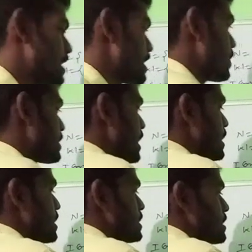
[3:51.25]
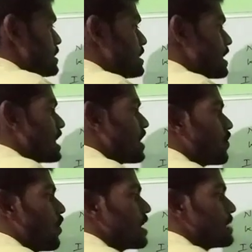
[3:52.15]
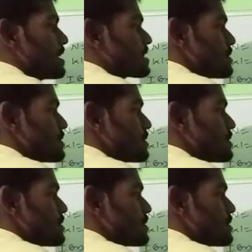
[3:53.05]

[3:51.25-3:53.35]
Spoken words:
Now take set of whole numbers